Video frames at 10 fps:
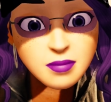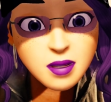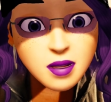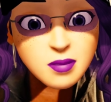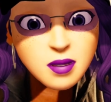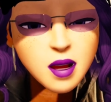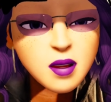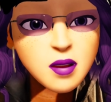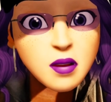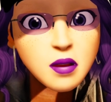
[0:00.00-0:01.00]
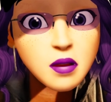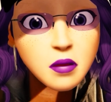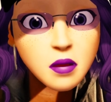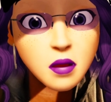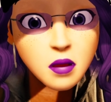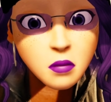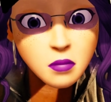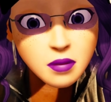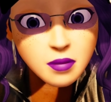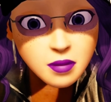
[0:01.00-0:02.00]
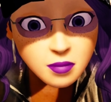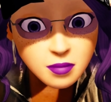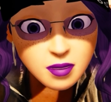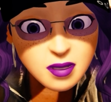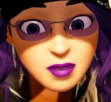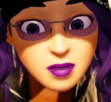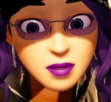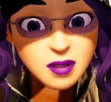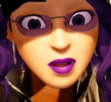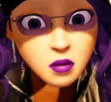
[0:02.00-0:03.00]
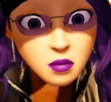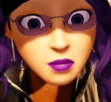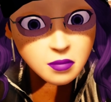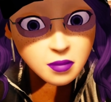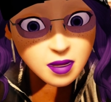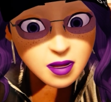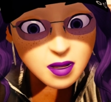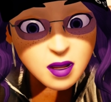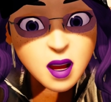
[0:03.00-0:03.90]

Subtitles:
I have had Note series since Note 3,